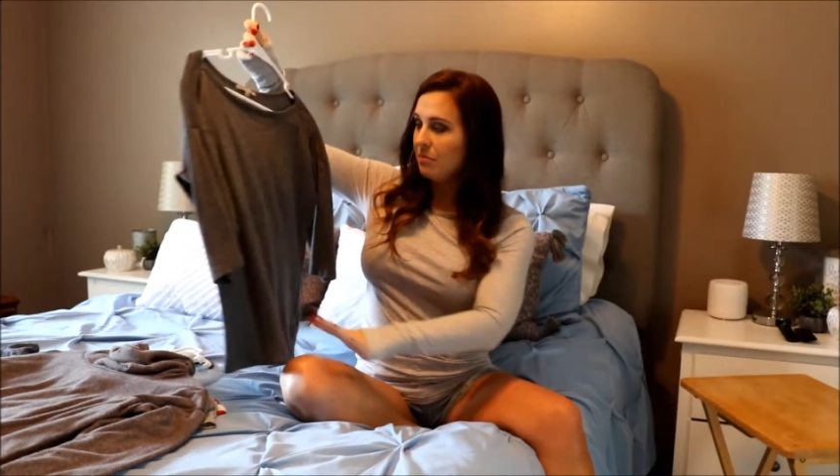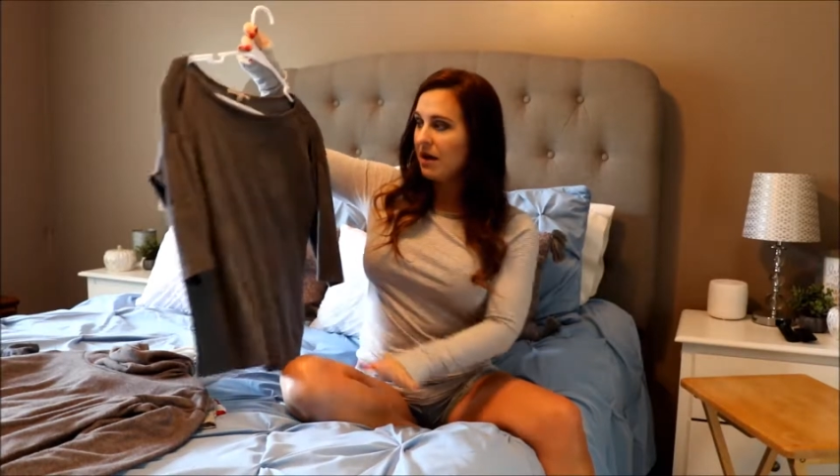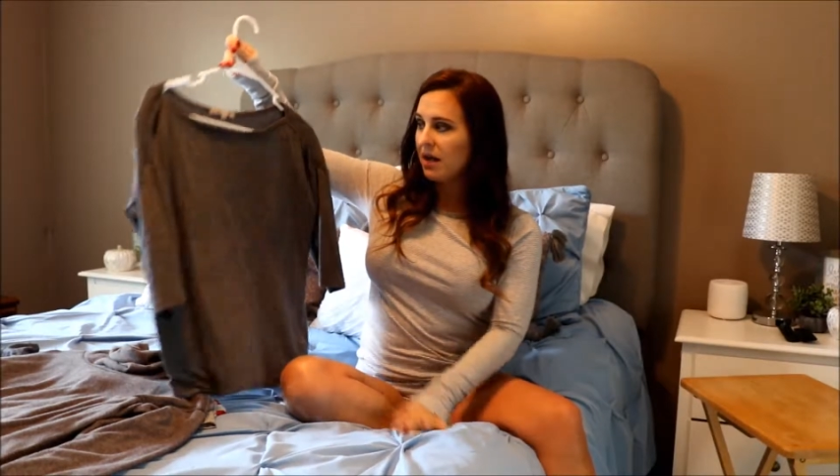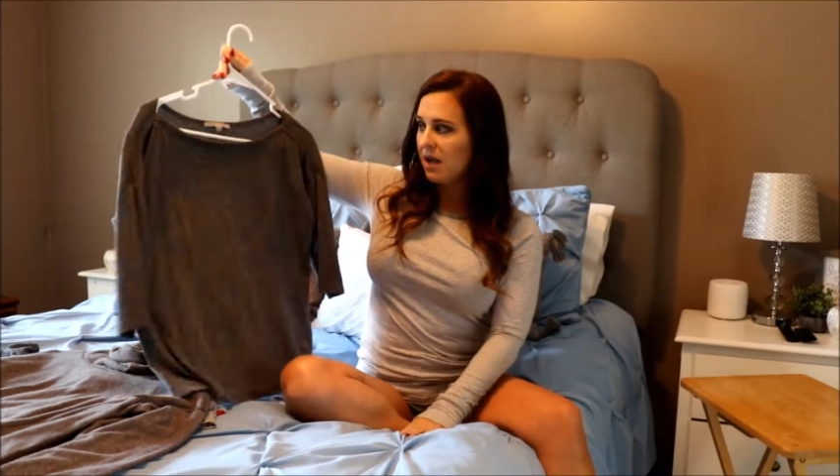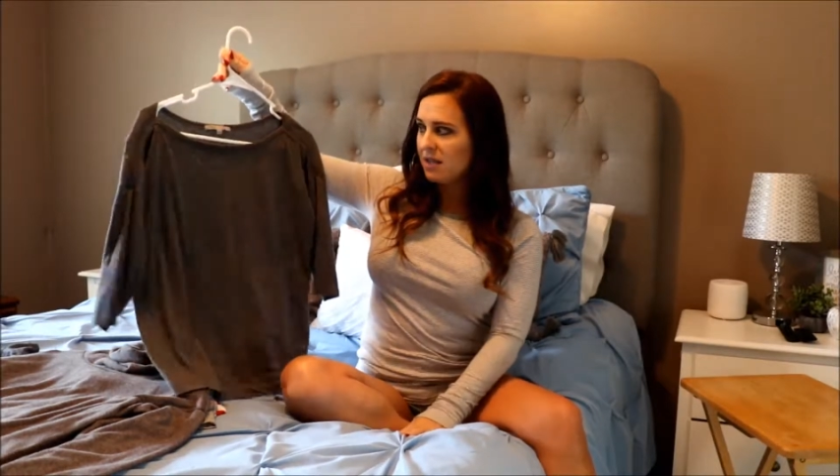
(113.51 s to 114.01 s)
I
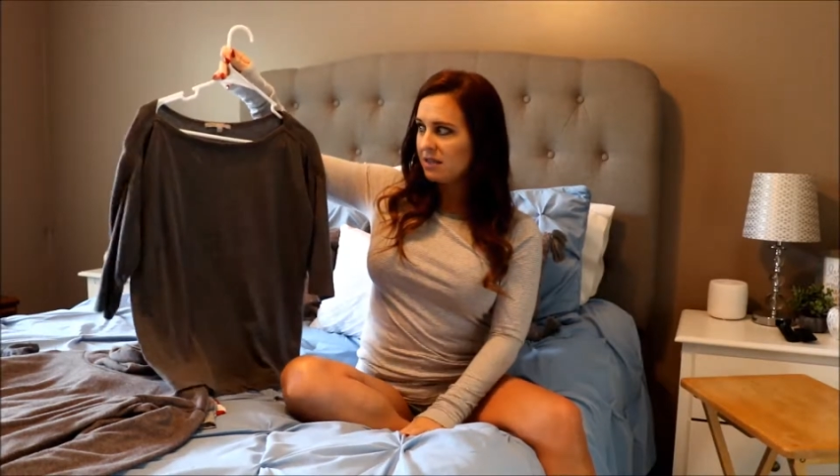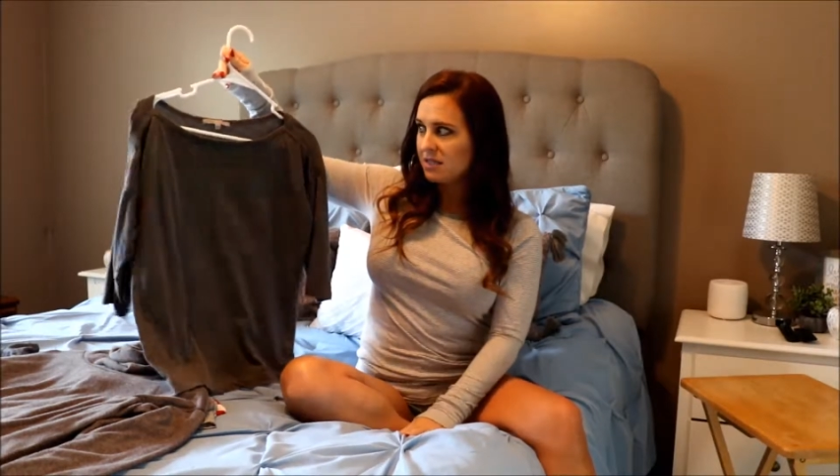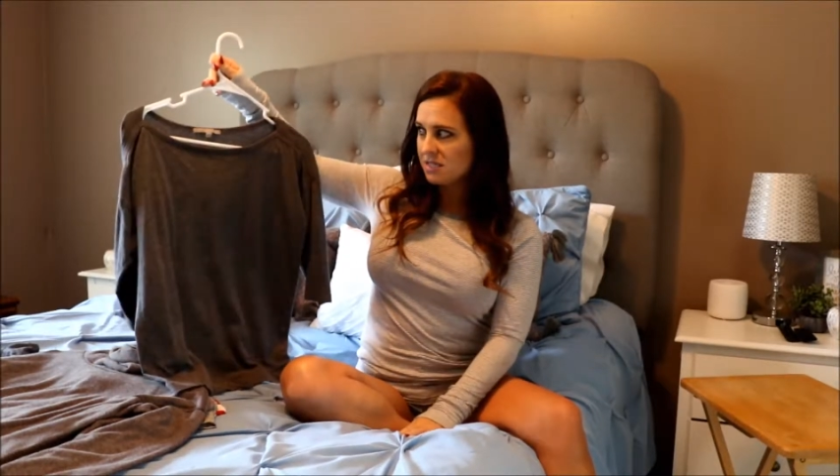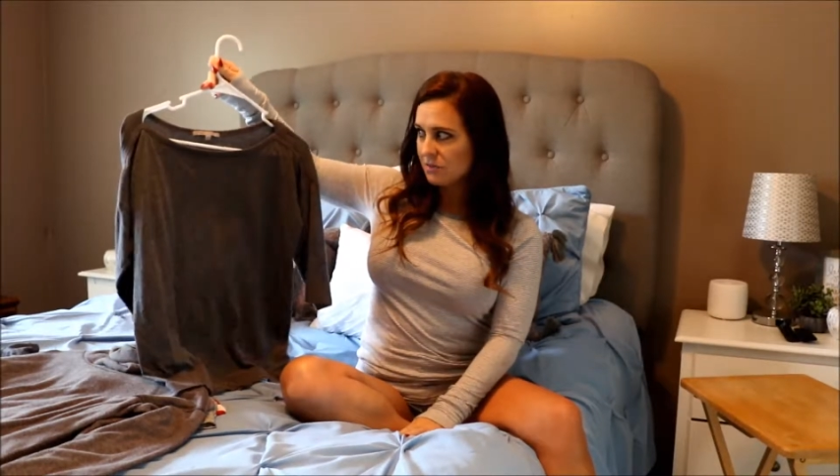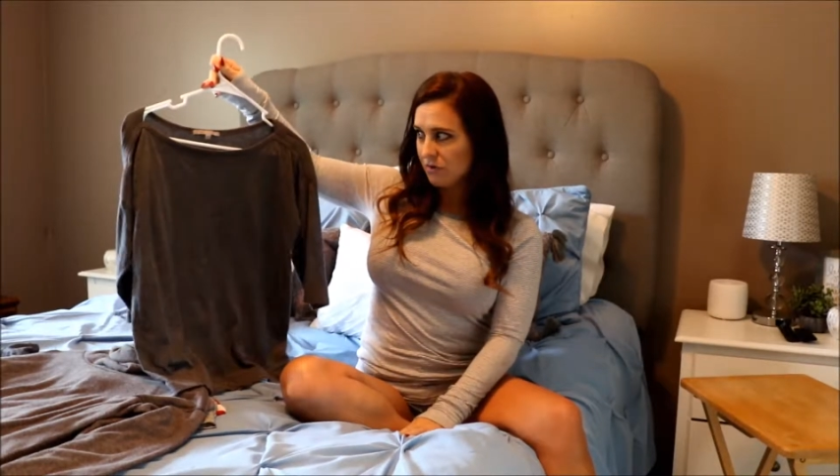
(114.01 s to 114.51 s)
got
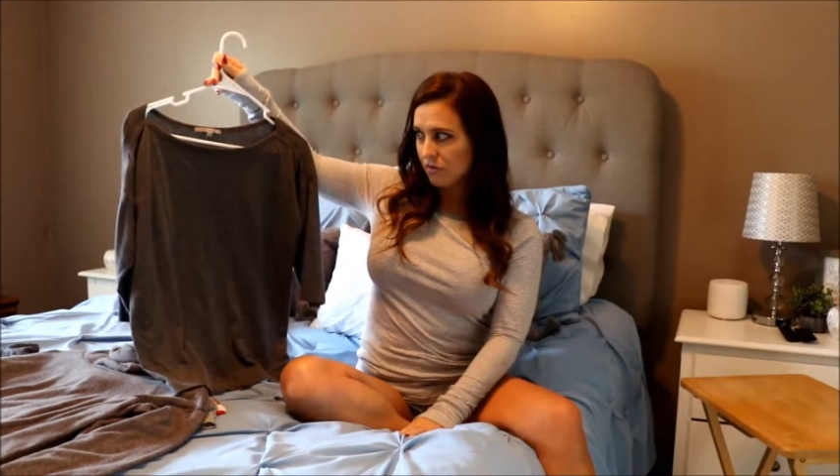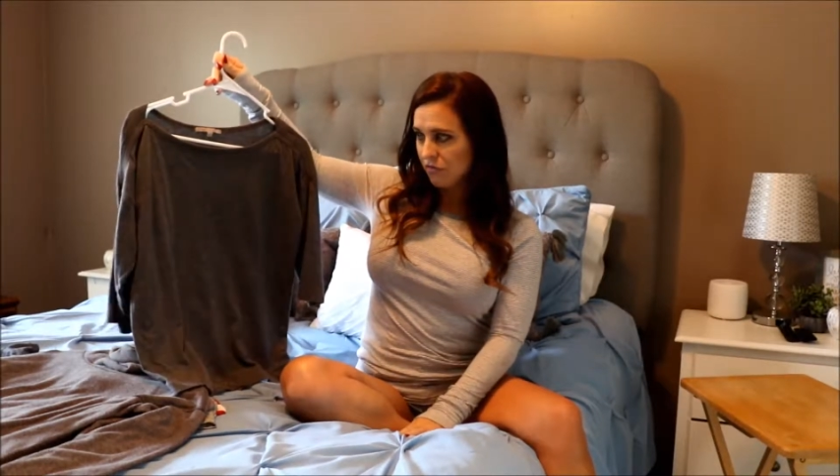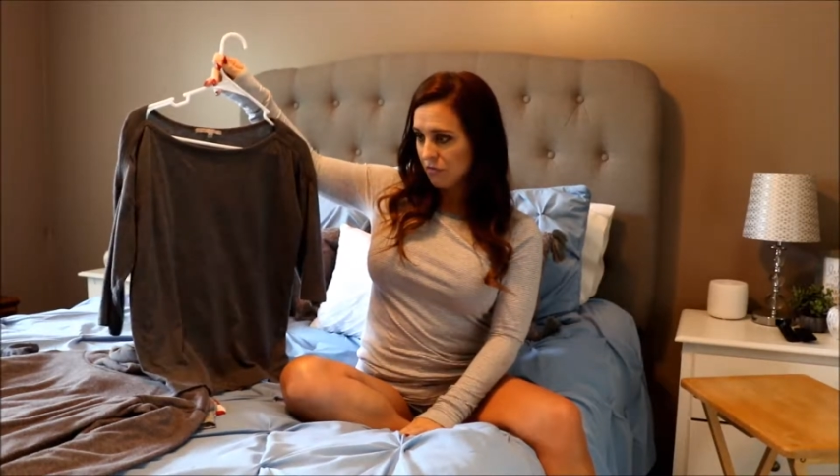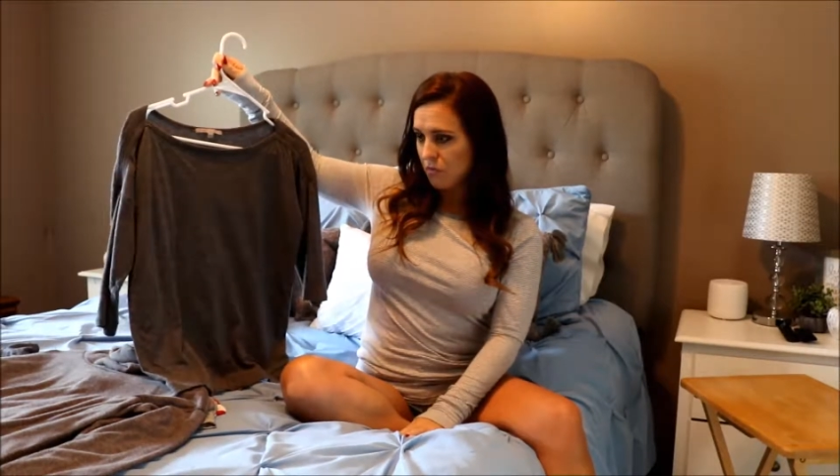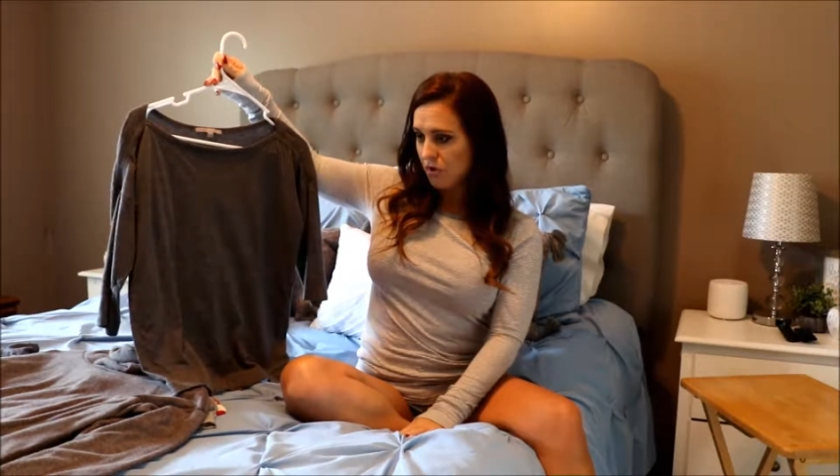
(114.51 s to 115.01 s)
this one
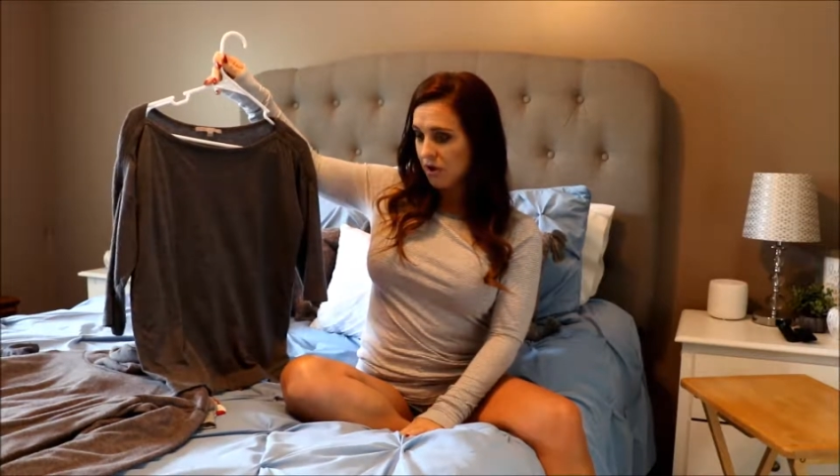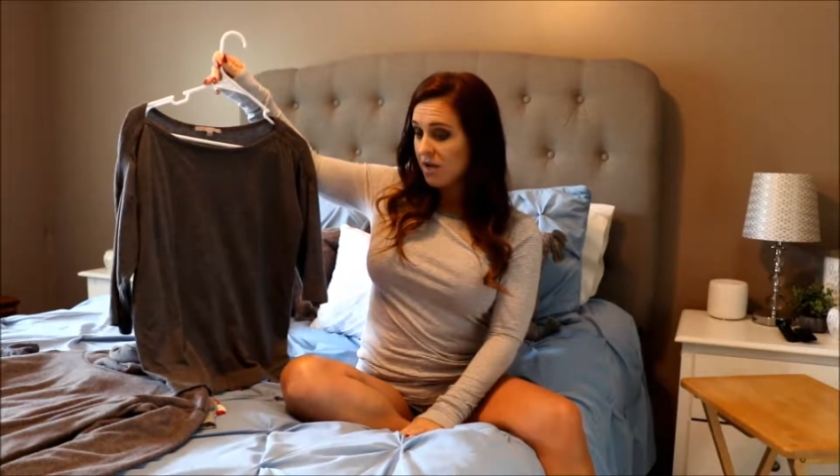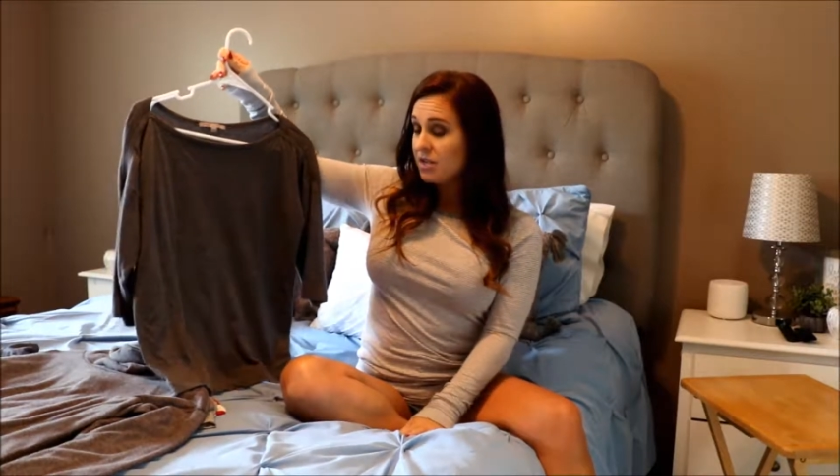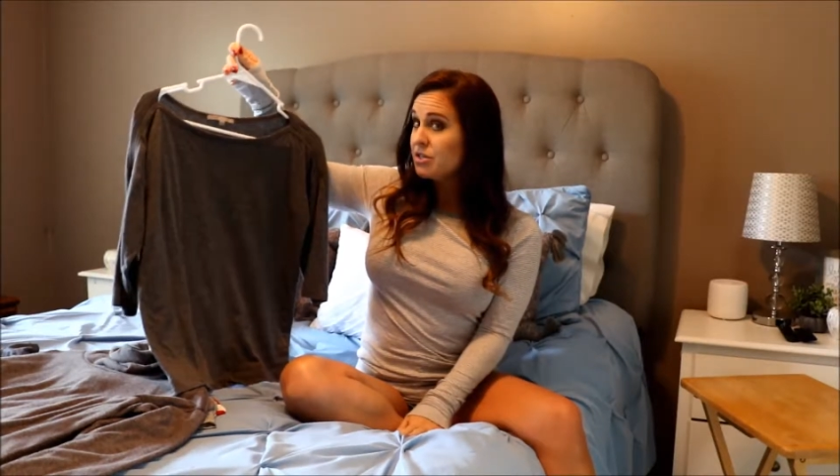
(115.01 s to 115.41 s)
for